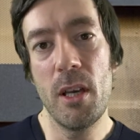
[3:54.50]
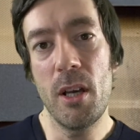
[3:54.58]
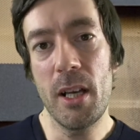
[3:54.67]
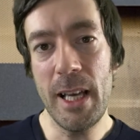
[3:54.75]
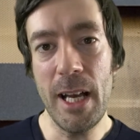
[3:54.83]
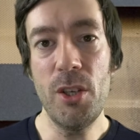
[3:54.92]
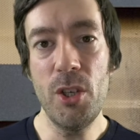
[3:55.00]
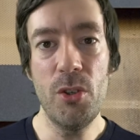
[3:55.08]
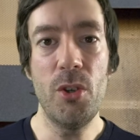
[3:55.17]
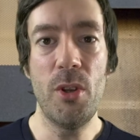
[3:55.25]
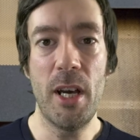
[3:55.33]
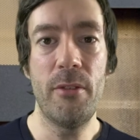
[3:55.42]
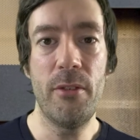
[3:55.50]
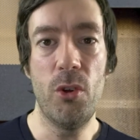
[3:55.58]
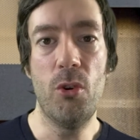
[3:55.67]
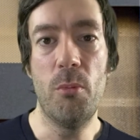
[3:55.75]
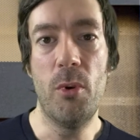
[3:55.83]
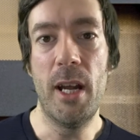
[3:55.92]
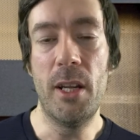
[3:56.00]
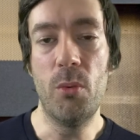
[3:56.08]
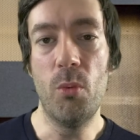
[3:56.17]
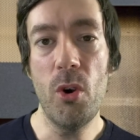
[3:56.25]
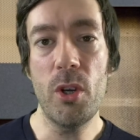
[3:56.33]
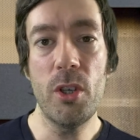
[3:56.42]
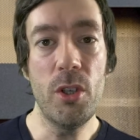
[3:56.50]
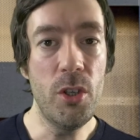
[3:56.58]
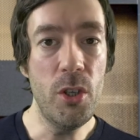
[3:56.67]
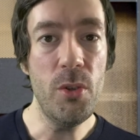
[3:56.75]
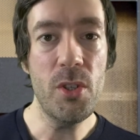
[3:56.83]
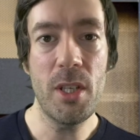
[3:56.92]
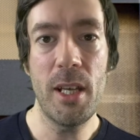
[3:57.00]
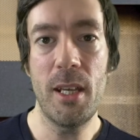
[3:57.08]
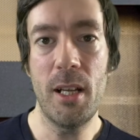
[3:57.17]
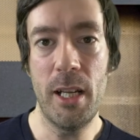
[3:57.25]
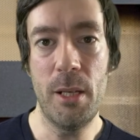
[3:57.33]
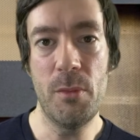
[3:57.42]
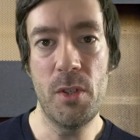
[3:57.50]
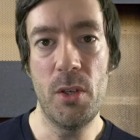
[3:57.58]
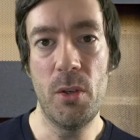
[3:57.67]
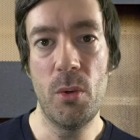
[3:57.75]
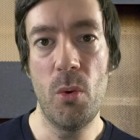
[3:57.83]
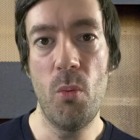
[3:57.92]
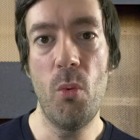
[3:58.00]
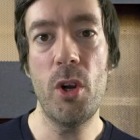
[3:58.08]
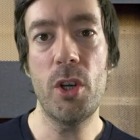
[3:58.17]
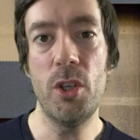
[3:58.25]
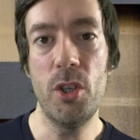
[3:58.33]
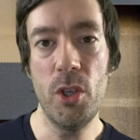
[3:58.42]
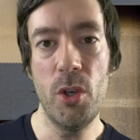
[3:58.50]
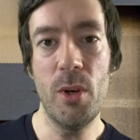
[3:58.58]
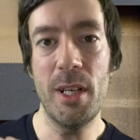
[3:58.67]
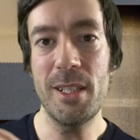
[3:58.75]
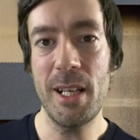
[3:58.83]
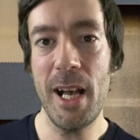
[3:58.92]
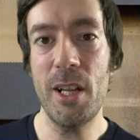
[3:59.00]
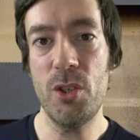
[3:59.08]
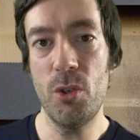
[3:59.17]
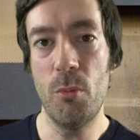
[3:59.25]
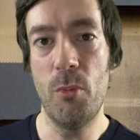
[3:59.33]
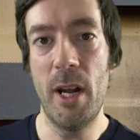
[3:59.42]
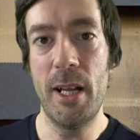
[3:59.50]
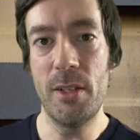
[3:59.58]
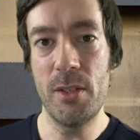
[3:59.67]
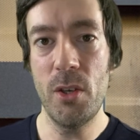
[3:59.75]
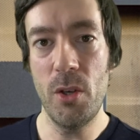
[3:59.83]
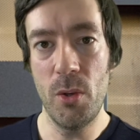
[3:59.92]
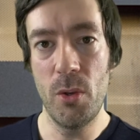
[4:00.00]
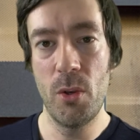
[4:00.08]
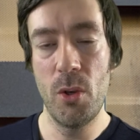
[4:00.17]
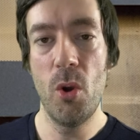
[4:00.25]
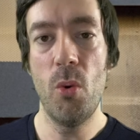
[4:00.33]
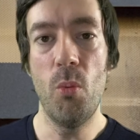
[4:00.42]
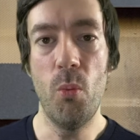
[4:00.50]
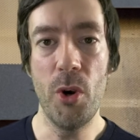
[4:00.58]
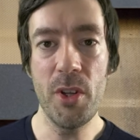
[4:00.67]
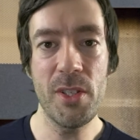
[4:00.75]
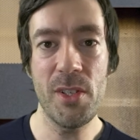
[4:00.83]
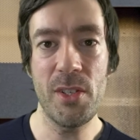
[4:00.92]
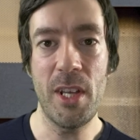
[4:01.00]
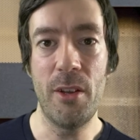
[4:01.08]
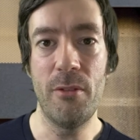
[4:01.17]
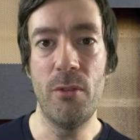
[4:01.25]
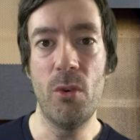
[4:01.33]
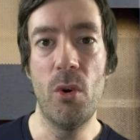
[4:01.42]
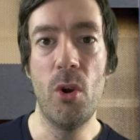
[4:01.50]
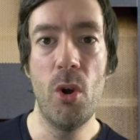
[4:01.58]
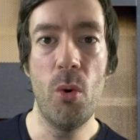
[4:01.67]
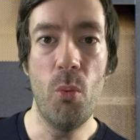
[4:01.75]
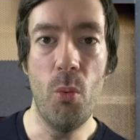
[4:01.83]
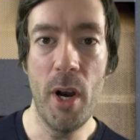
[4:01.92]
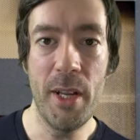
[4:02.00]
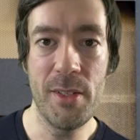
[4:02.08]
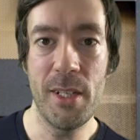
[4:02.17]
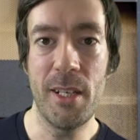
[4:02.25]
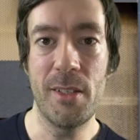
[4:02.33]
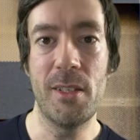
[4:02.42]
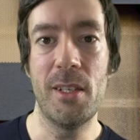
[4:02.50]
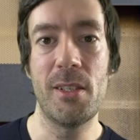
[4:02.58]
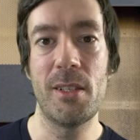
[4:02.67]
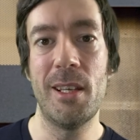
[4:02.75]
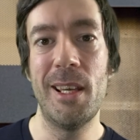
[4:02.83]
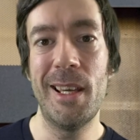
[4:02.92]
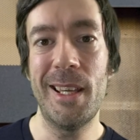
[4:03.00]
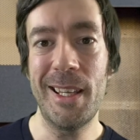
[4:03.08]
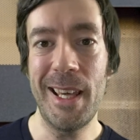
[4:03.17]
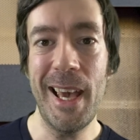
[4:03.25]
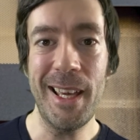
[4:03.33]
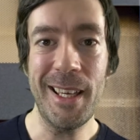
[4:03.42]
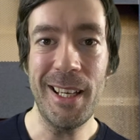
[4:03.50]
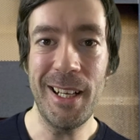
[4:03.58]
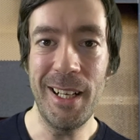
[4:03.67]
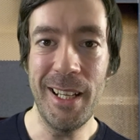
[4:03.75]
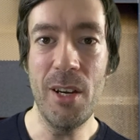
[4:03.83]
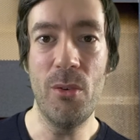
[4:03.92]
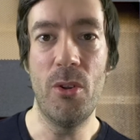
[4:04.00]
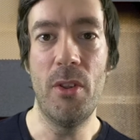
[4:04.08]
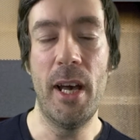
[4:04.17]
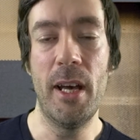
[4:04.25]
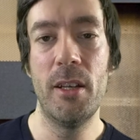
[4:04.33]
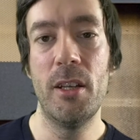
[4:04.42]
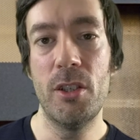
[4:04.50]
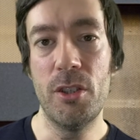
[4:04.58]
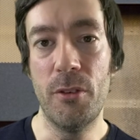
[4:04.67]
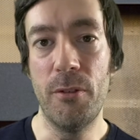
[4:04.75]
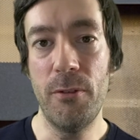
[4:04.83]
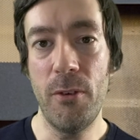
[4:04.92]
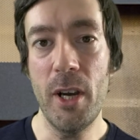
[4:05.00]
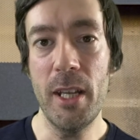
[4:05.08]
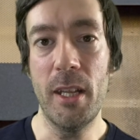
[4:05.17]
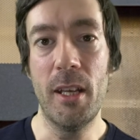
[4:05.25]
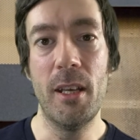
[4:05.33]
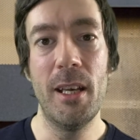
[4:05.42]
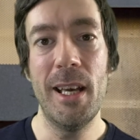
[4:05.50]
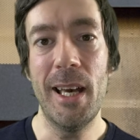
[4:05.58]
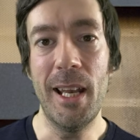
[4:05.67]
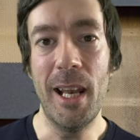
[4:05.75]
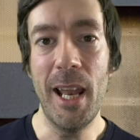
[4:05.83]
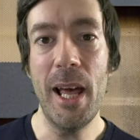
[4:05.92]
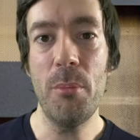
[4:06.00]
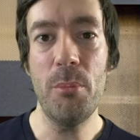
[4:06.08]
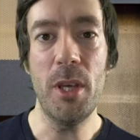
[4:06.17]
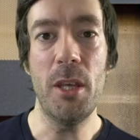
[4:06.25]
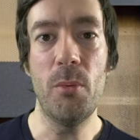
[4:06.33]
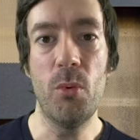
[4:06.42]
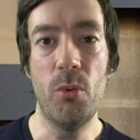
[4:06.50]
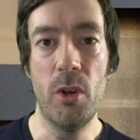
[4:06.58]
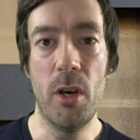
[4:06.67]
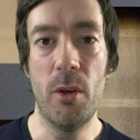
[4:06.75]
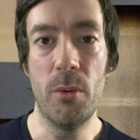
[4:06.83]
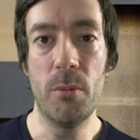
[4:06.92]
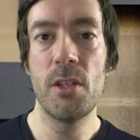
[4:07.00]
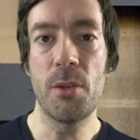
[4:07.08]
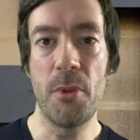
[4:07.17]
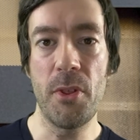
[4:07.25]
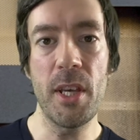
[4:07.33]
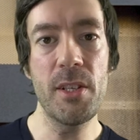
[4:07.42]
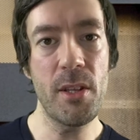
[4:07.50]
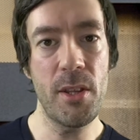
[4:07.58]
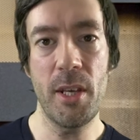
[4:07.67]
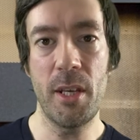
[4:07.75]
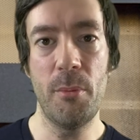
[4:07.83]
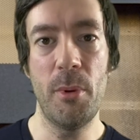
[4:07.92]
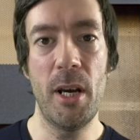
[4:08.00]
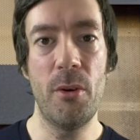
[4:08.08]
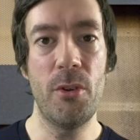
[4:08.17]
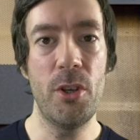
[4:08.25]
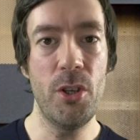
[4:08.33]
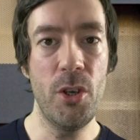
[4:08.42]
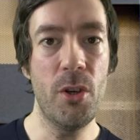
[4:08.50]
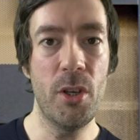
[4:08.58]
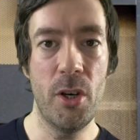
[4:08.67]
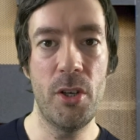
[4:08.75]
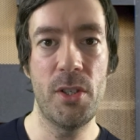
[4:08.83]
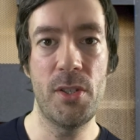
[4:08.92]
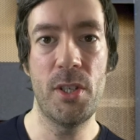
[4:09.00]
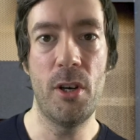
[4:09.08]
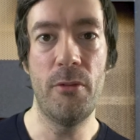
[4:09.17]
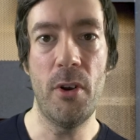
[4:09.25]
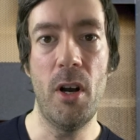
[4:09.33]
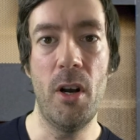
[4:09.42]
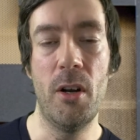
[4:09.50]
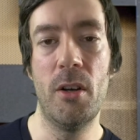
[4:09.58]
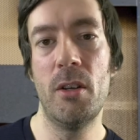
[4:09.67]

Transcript: can you do that for your brand? What can you stake claim to? What can you attach your brand to? What does it stand for? Why does it exist? Get clear on that, define it, and let people know. Some things to think about that you can ask yourself are: